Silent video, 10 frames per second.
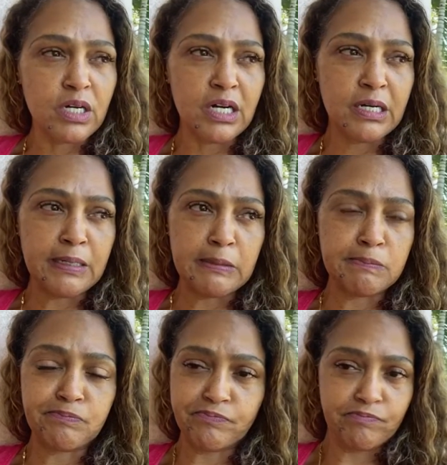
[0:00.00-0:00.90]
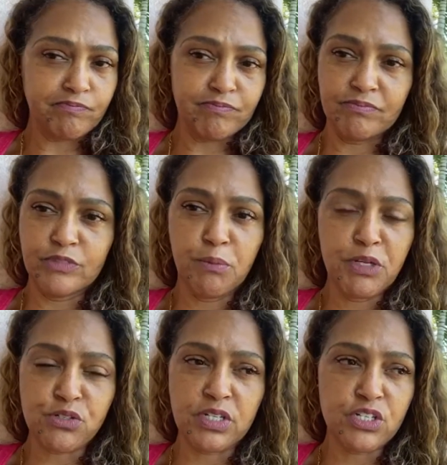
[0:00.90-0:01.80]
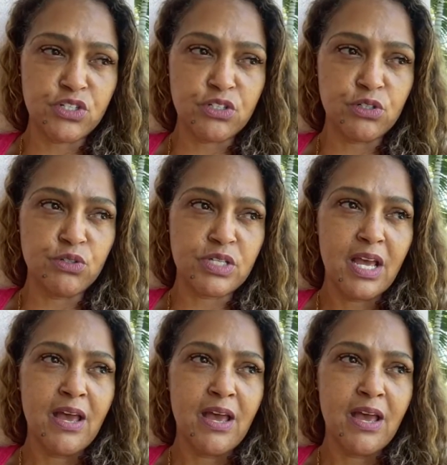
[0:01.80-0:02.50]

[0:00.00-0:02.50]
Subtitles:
No major issues.